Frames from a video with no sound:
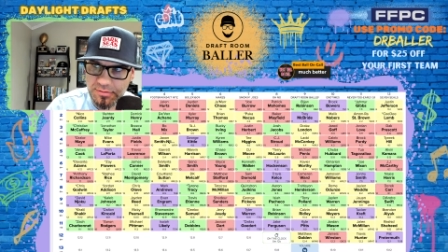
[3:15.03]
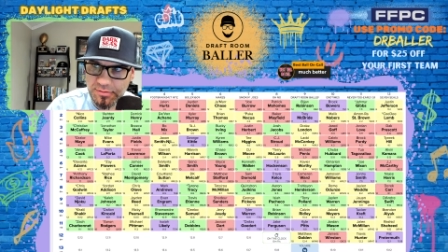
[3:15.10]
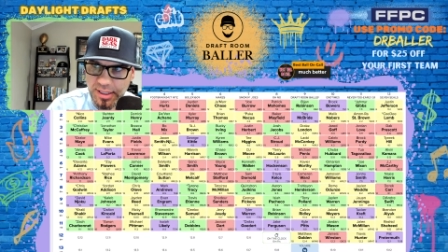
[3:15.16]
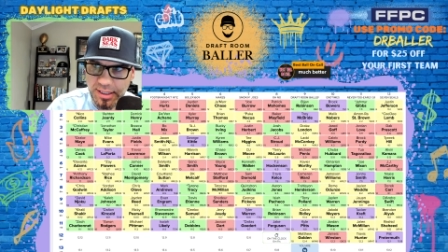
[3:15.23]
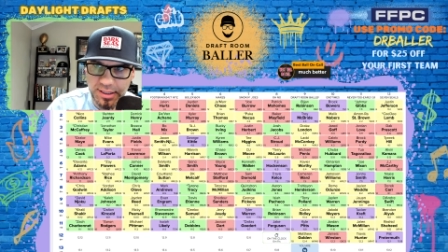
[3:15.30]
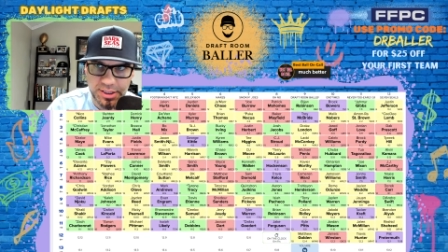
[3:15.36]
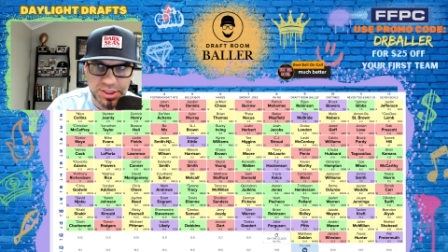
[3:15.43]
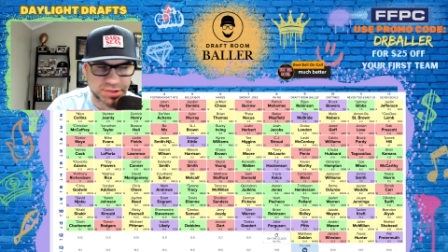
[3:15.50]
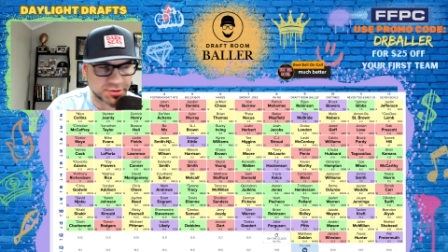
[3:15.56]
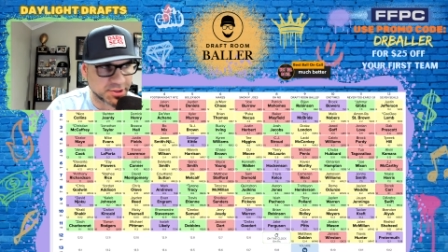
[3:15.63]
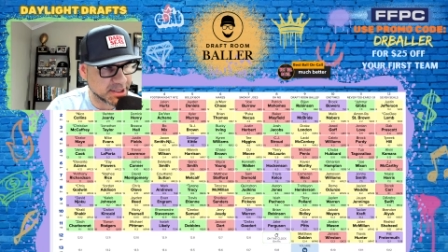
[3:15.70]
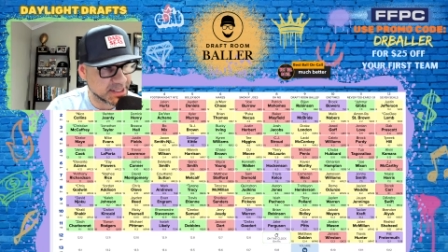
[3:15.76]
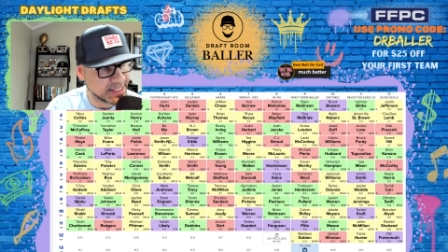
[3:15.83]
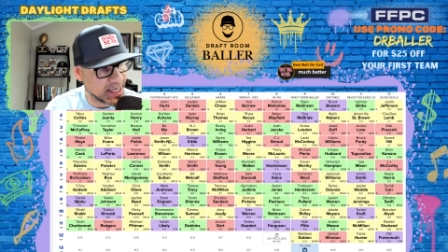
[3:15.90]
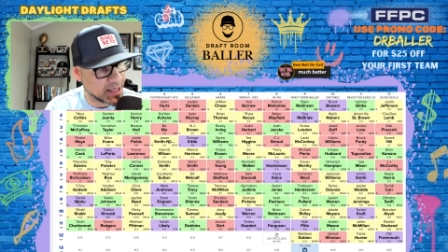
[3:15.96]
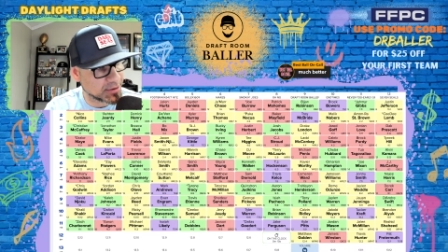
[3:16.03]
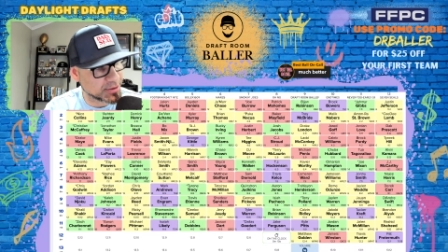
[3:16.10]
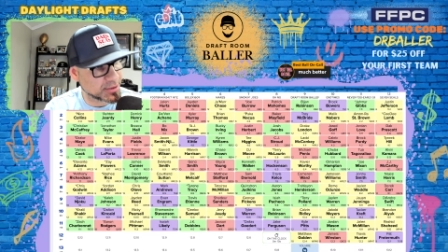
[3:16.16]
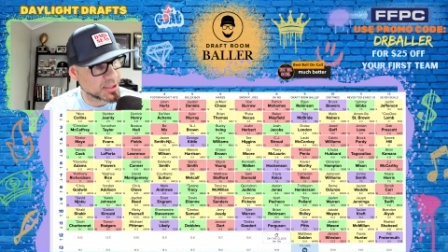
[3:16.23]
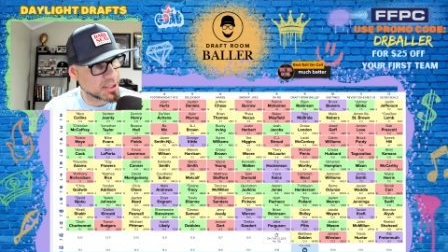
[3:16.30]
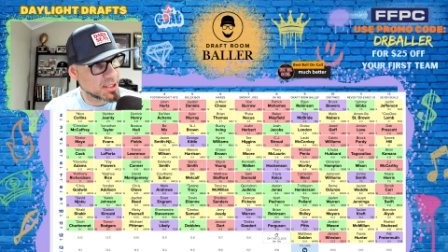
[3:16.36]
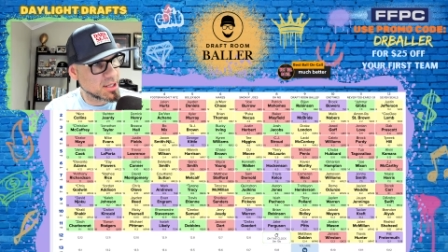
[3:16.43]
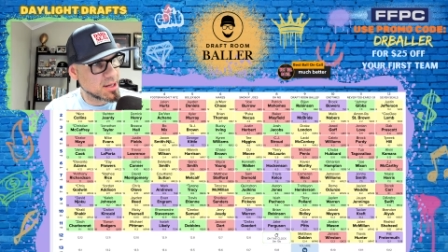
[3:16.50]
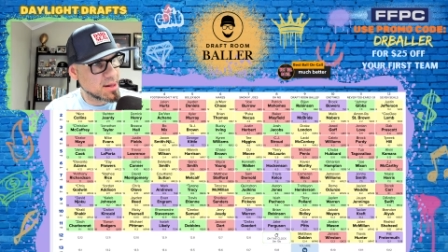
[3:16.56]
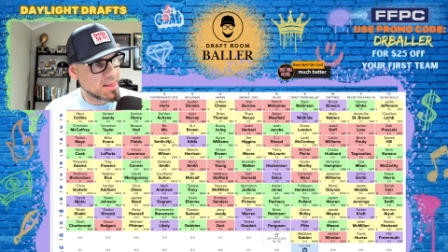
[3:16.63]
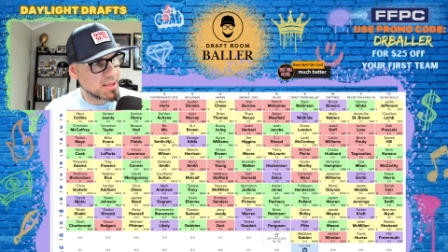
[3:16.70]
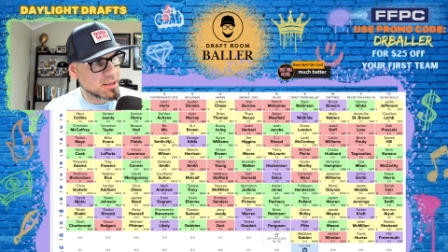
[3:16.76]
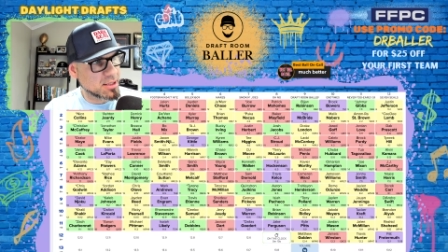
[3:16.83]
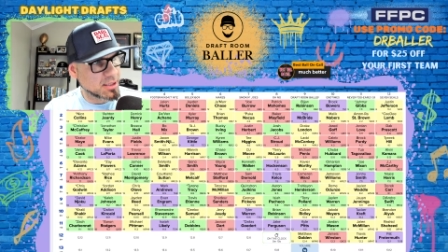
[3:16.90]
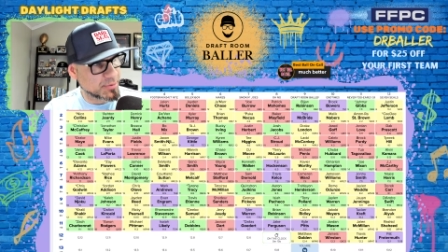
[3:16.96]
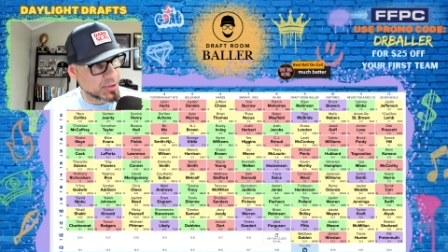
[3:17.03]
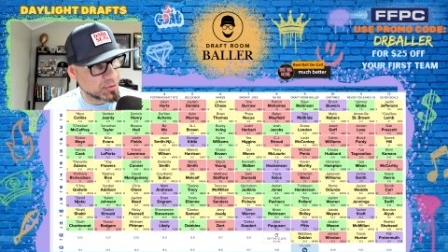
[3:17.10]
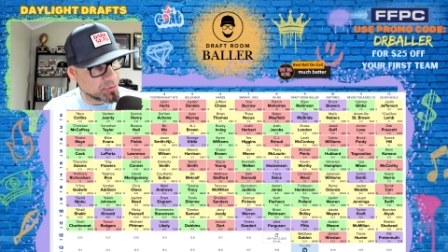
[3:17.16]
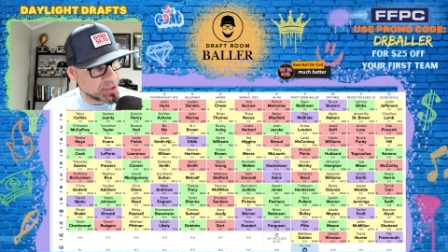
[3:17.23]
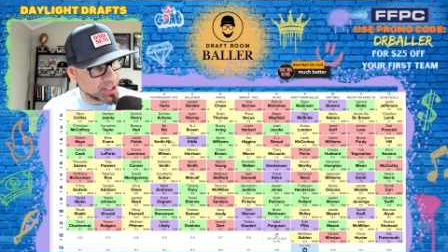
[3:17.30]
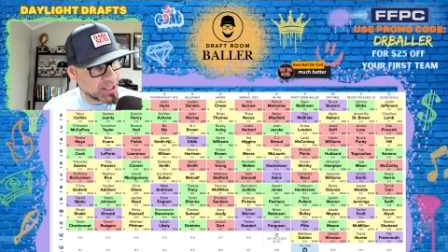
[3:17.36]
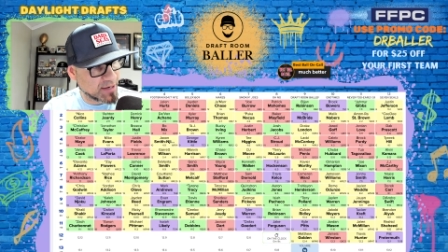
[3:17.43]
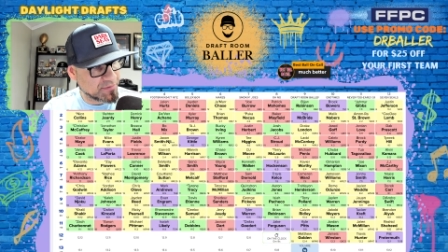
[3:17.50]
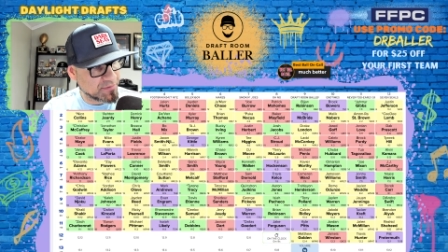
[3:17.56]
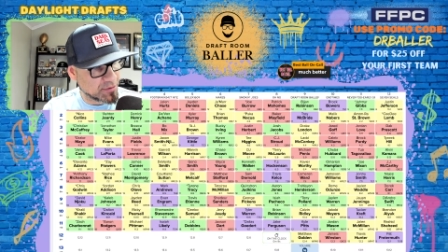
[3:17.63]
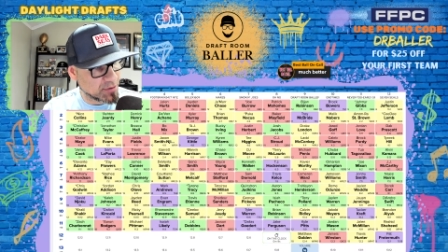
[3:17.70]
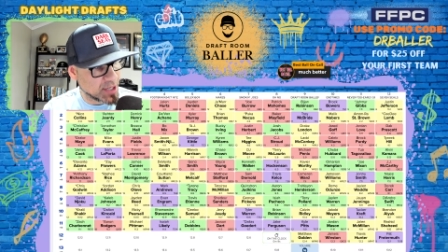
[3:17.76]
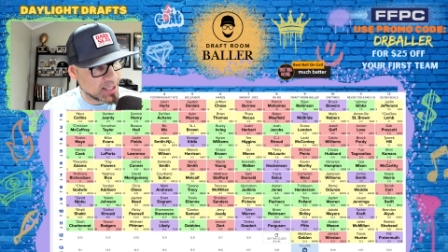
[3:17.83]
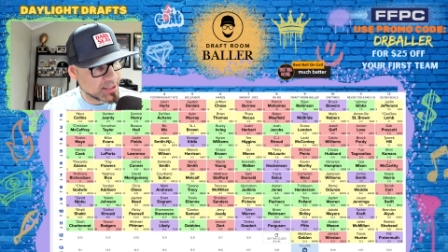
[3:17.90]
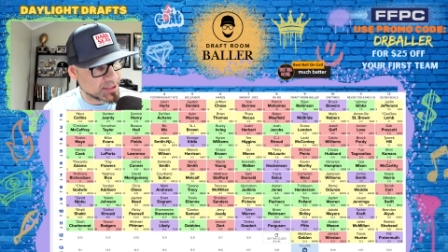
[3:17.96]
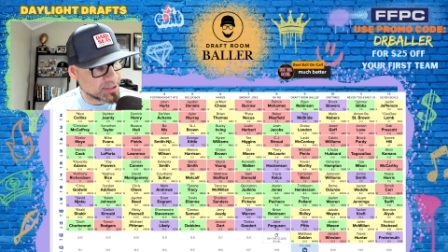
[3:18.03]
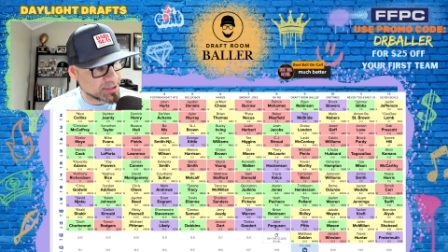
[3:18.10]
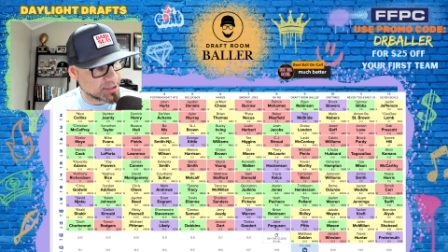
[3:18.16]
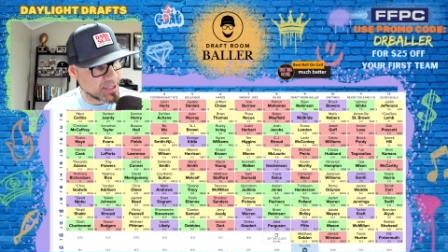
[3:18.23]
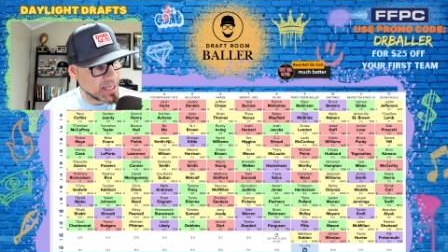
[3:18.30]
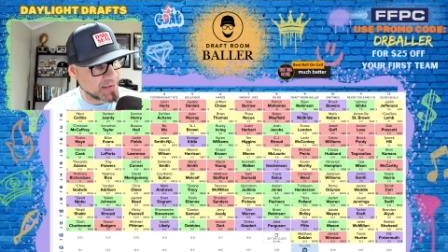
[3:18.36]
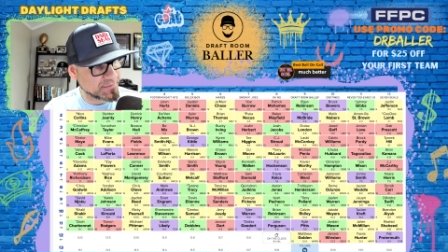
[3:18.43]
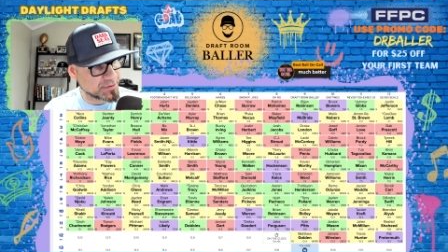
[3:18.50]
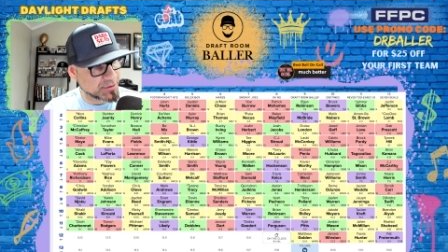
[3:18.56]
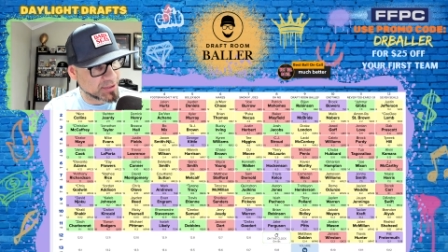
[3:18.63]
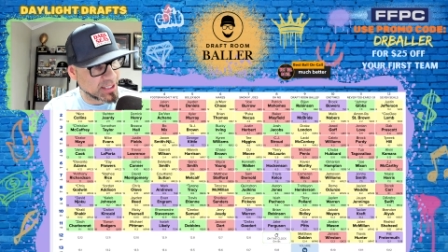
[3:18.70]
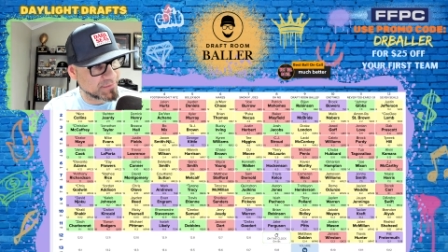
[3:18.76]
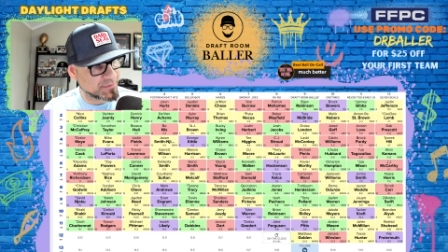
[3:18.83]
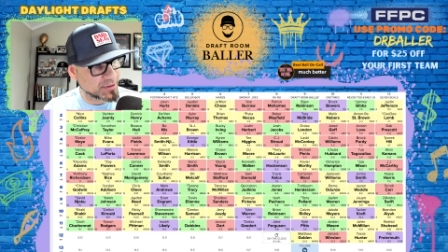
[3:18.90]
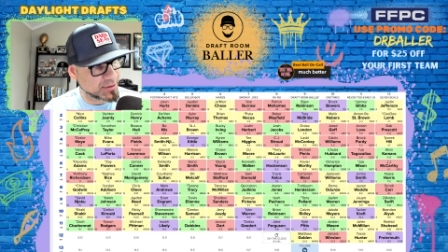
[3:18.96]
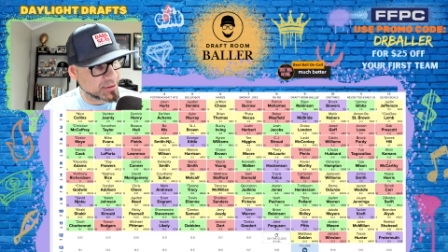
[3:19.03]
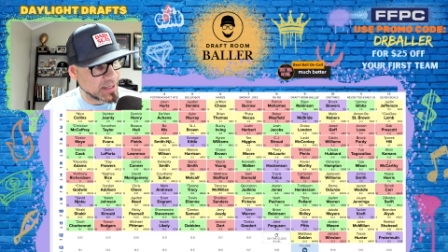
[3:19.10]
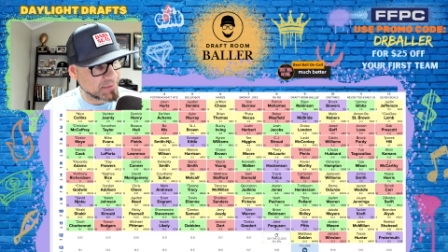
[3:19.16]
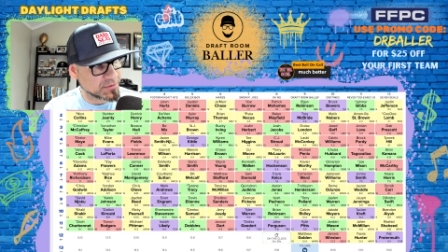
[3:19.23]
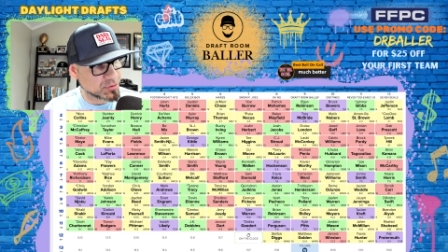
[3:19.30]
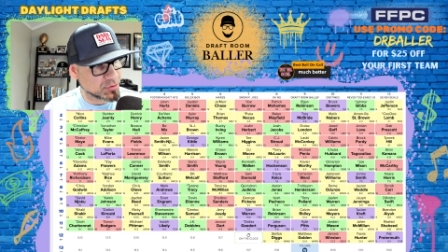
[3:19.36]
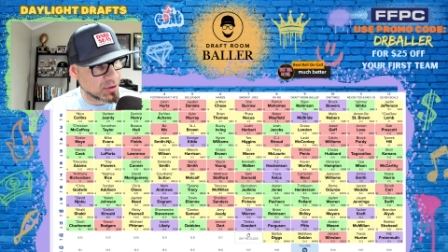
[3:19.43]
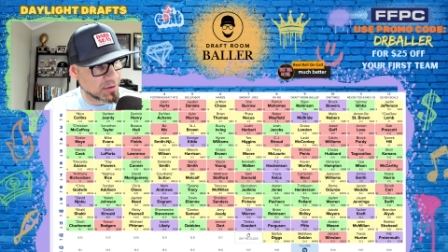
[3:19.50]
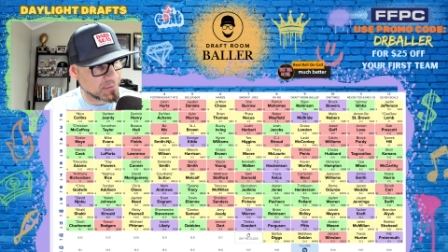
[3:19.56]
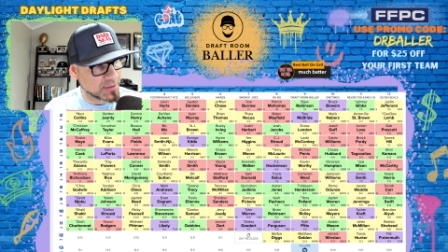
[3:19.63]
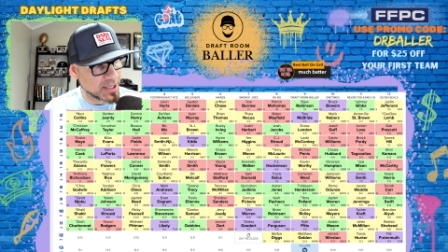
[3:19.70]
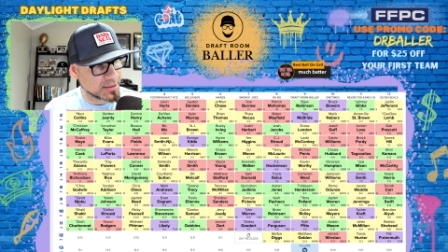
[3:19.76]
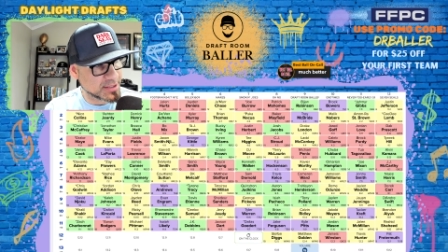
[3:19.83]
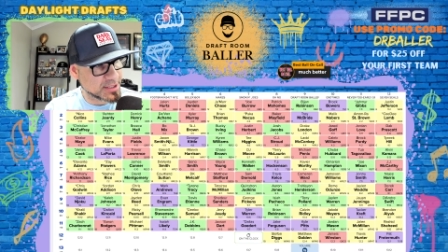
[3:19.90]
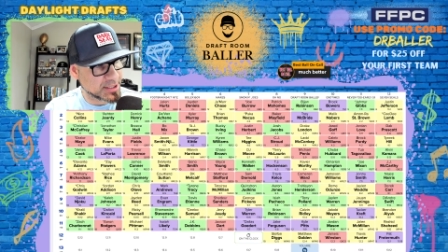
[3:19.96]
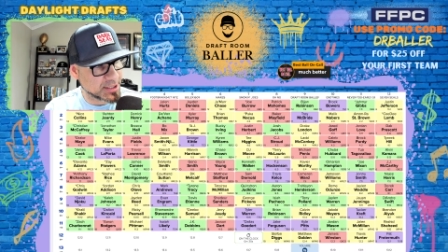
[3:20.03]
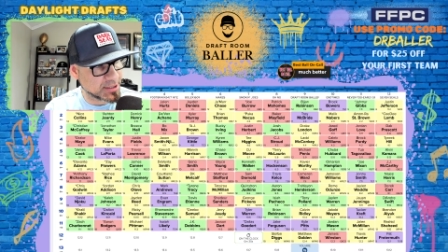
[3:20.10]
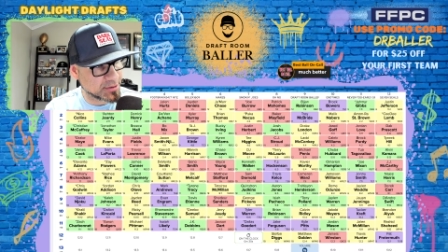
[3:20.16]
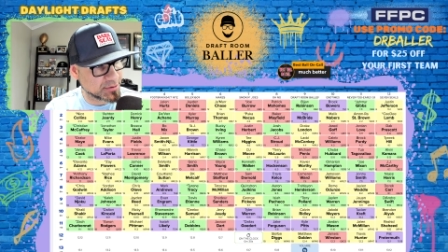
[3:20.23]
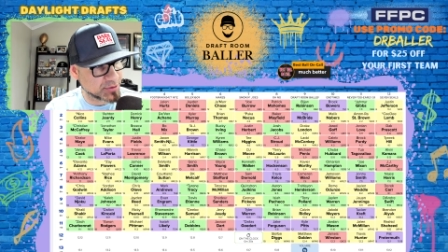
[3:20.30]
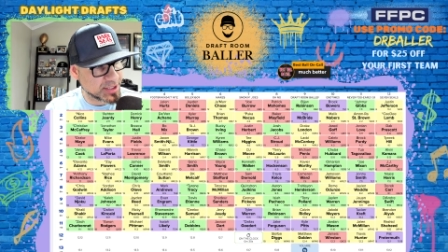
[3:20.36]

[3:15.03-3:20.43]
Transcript: We had an issue with the sound. Let me read off the roster after 12 rounds here.